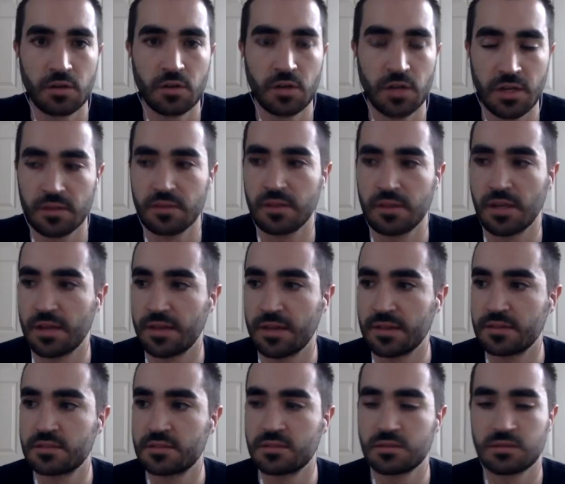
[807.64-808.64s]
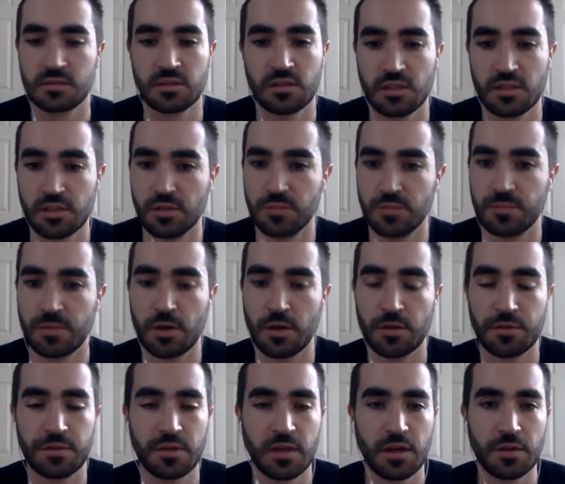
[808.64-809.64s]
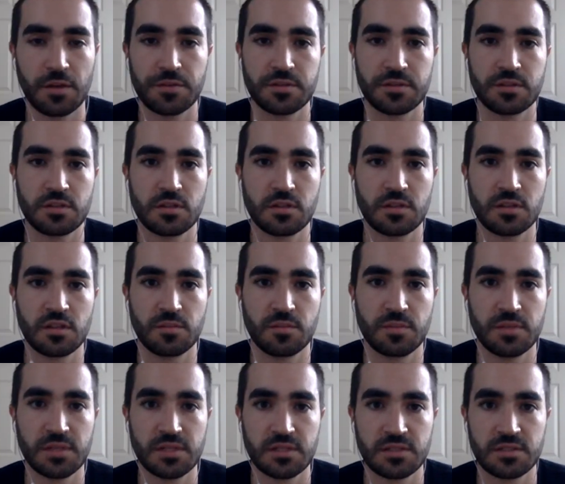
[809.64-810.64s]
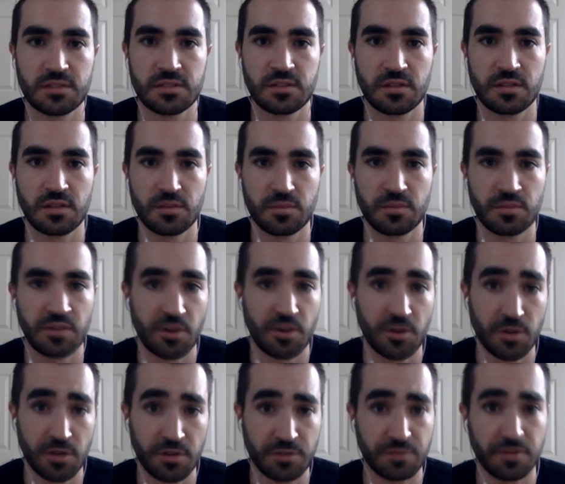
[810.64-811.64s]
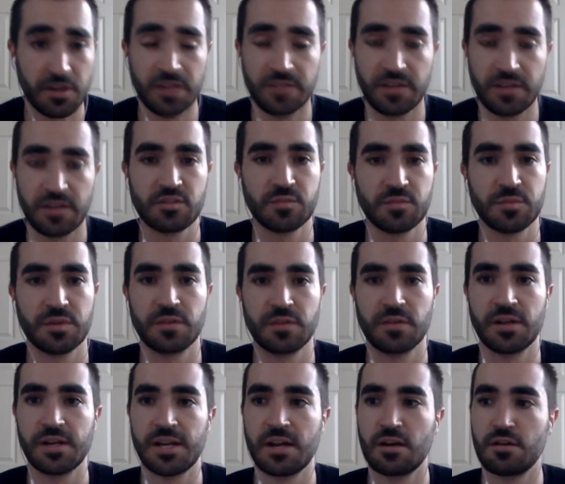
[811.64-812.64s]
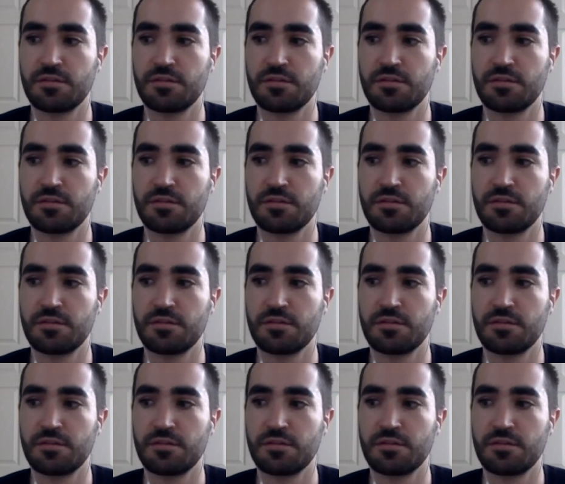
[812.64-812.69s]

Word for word: great. Yeah, that's you know, health health is the the biggest uh, priority for everybody right now.